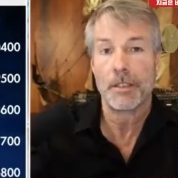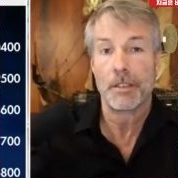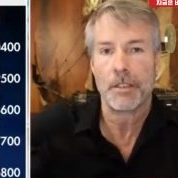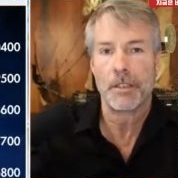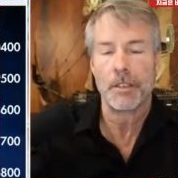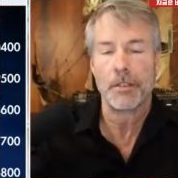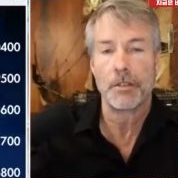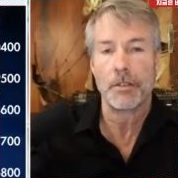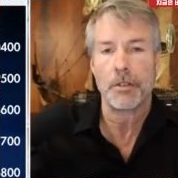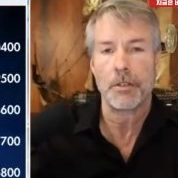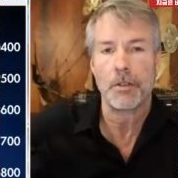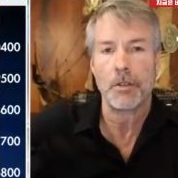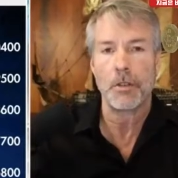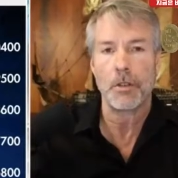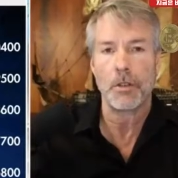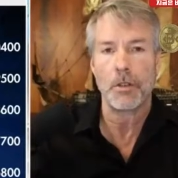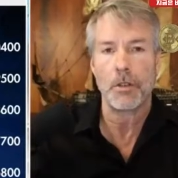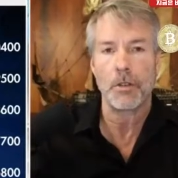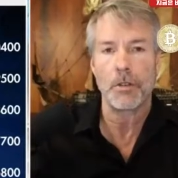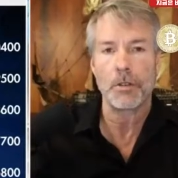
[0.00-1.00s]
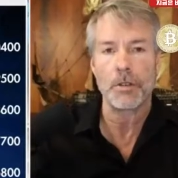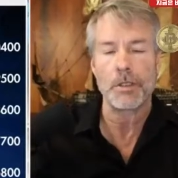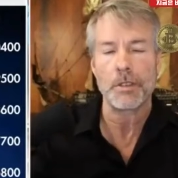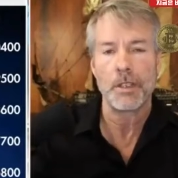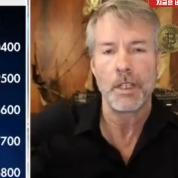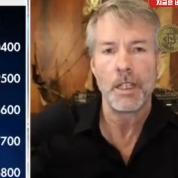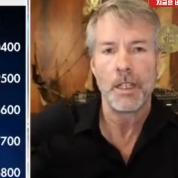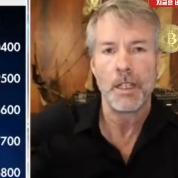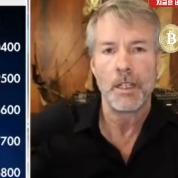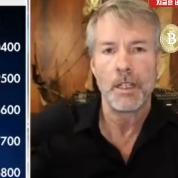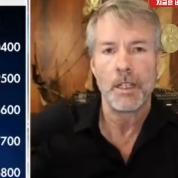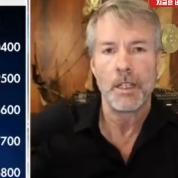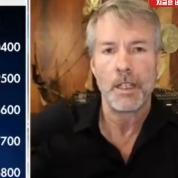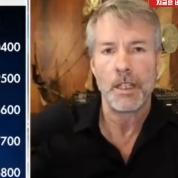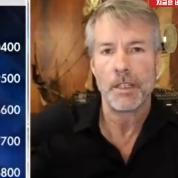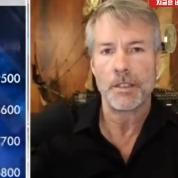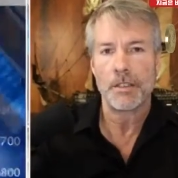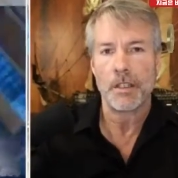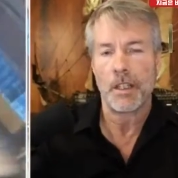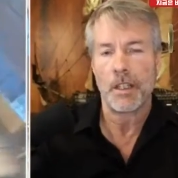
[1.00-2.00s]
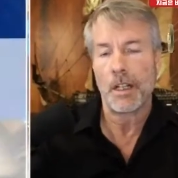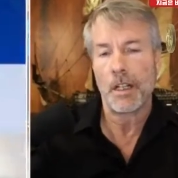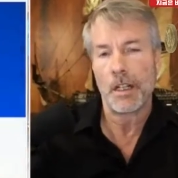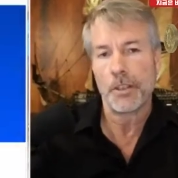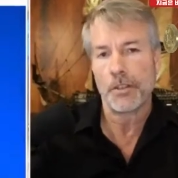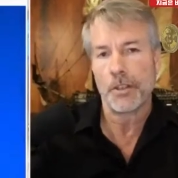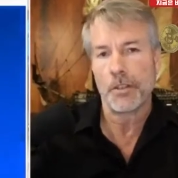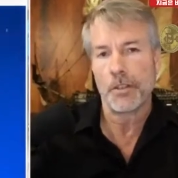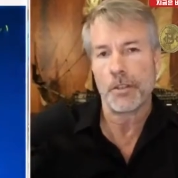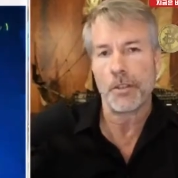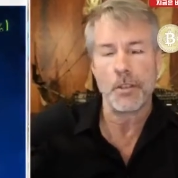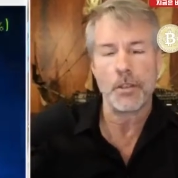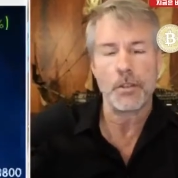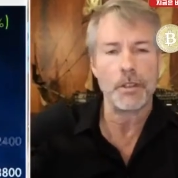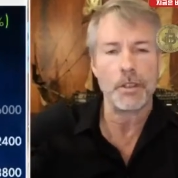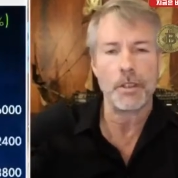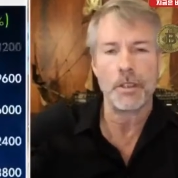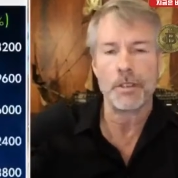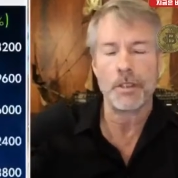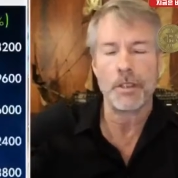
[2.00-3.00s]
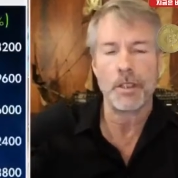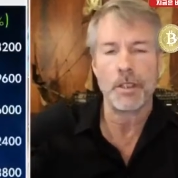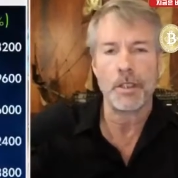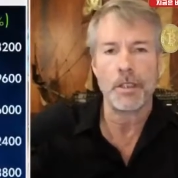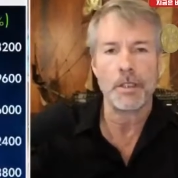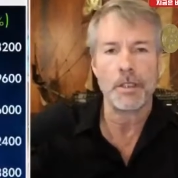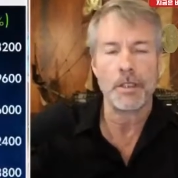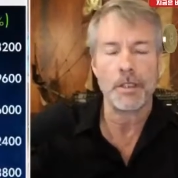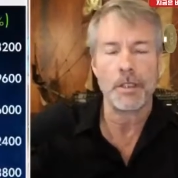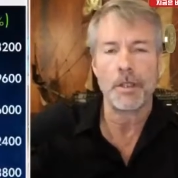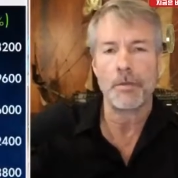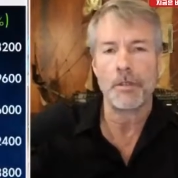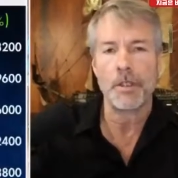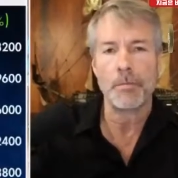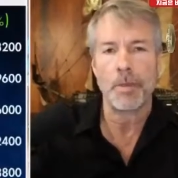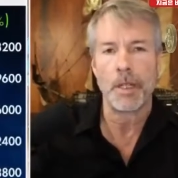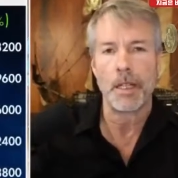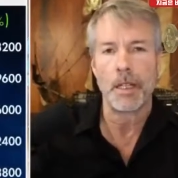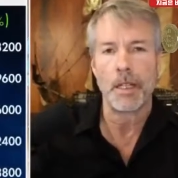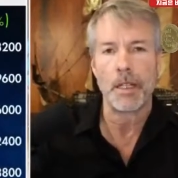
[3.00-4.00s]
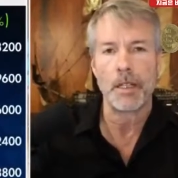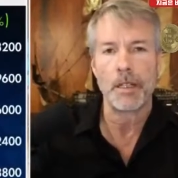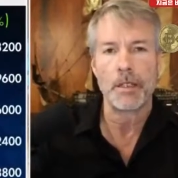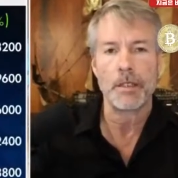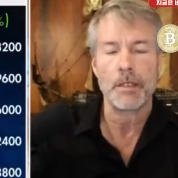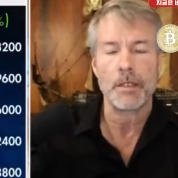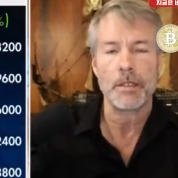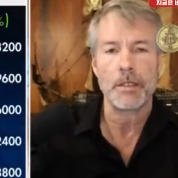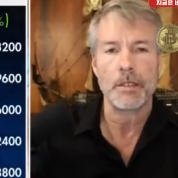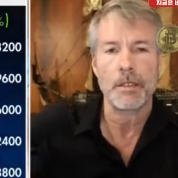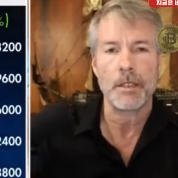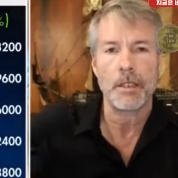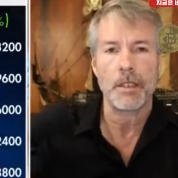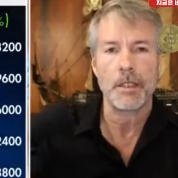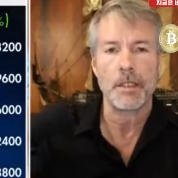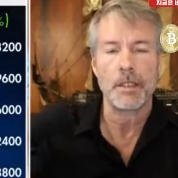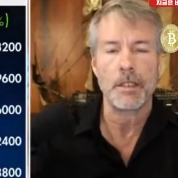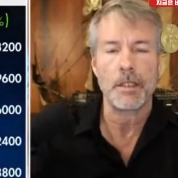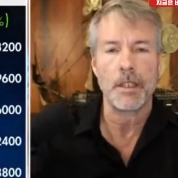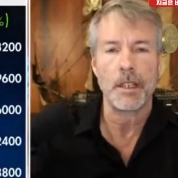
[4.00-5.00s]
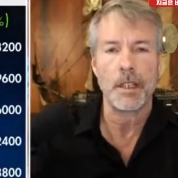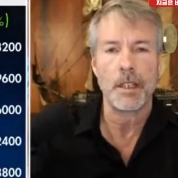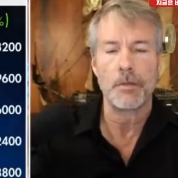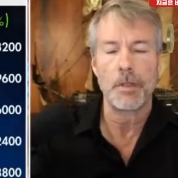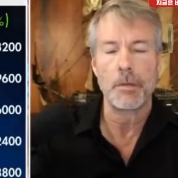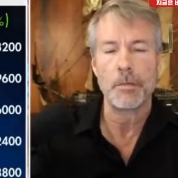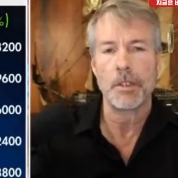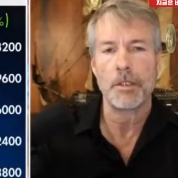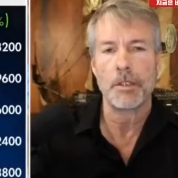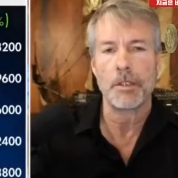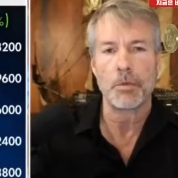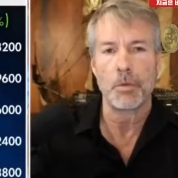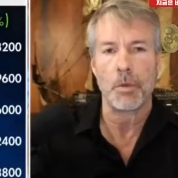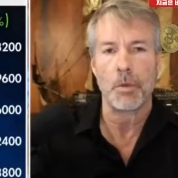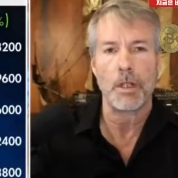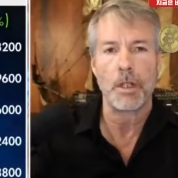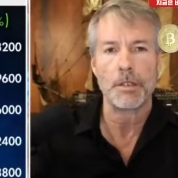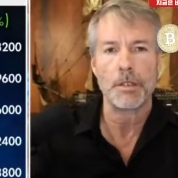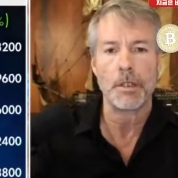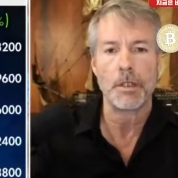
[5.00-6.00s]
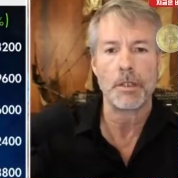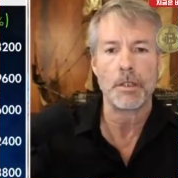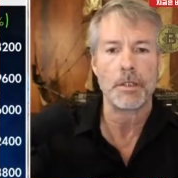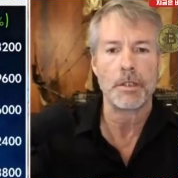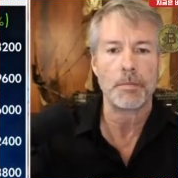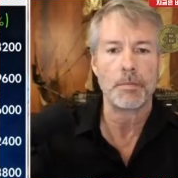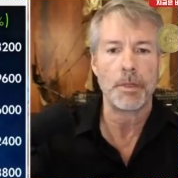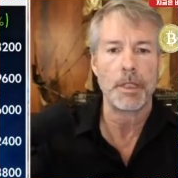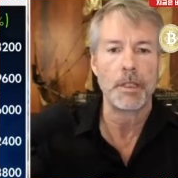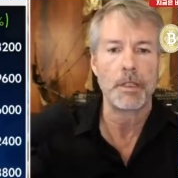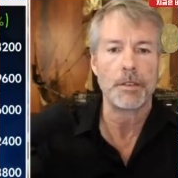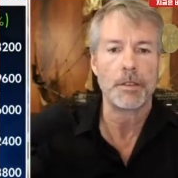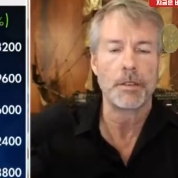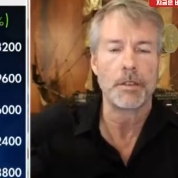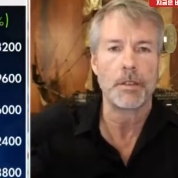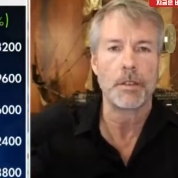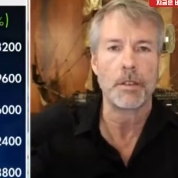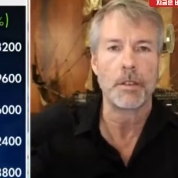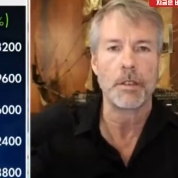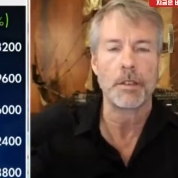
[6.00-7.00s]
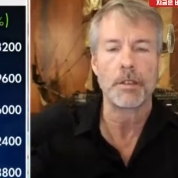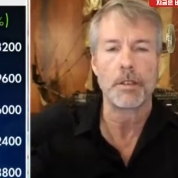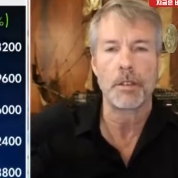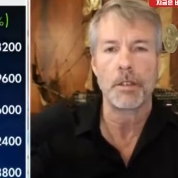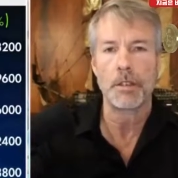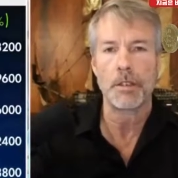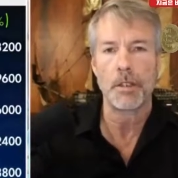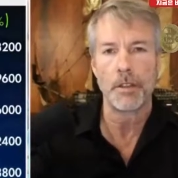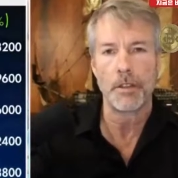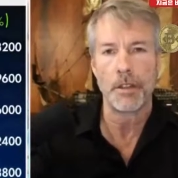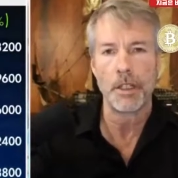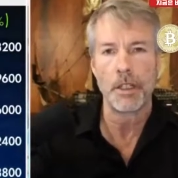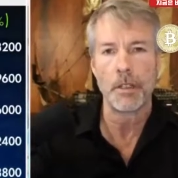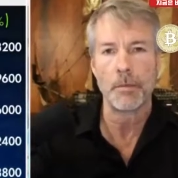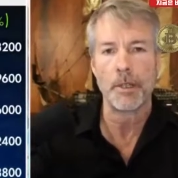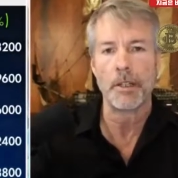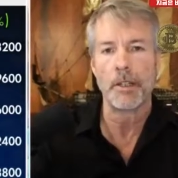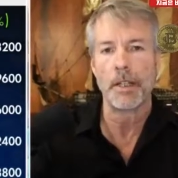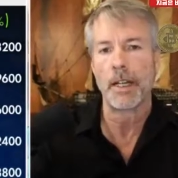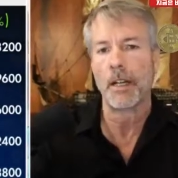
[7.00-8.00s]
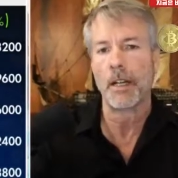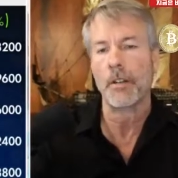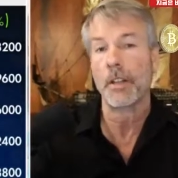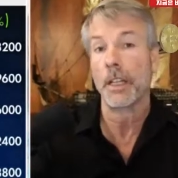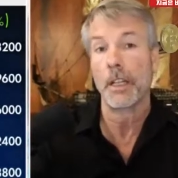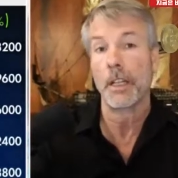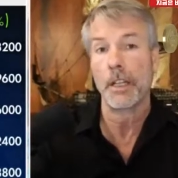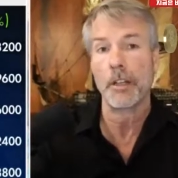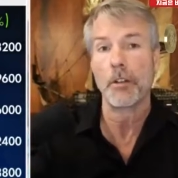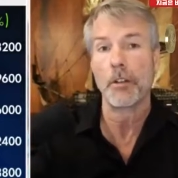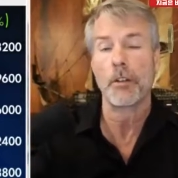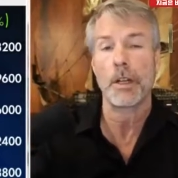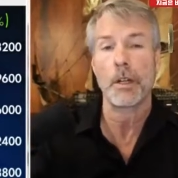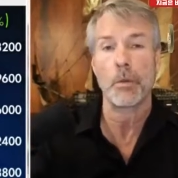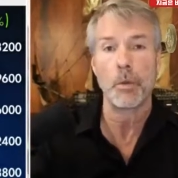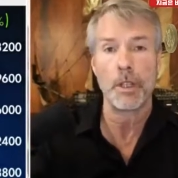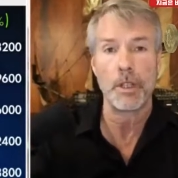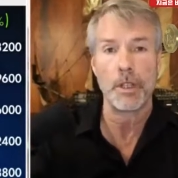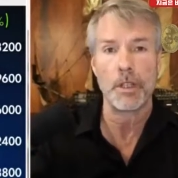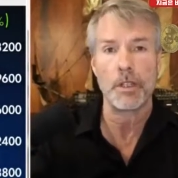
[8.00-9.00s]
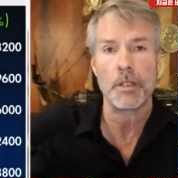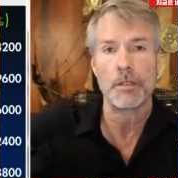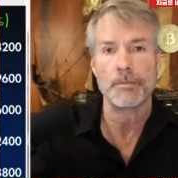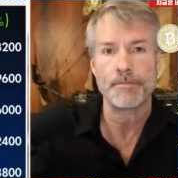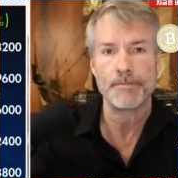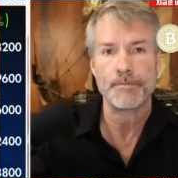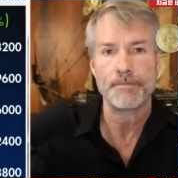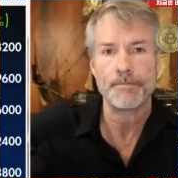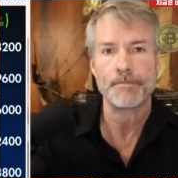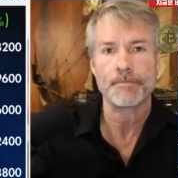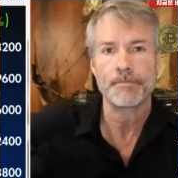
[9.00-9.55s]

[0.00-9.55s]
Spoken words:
It's digital gold, and it's logical that every bank and everybody that's watching this space is going to start to think about how they integrate with it.